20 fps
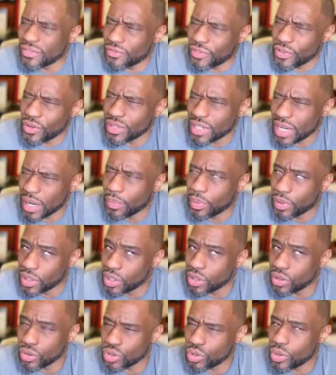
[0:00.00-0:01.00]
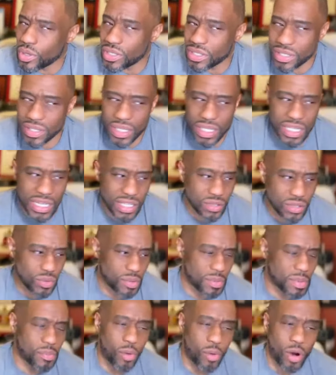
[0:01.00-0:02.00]
It feels like a political choice, and he doesn't
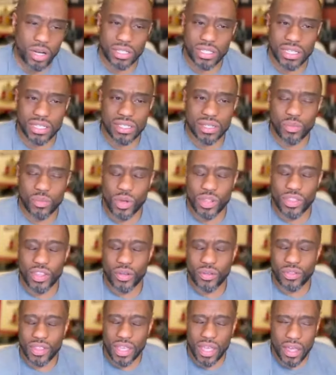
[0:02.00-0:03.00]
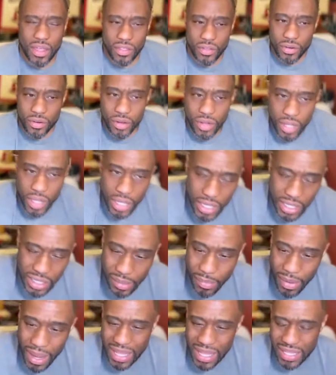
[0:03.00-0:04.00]
want to be marked as one thing or the other in
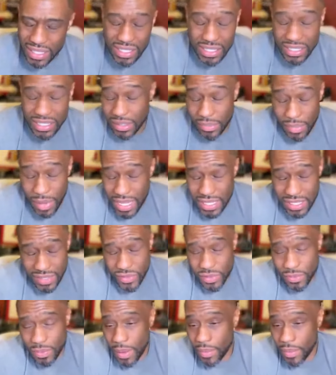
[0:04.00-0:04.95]
the mind, at least in the minds of his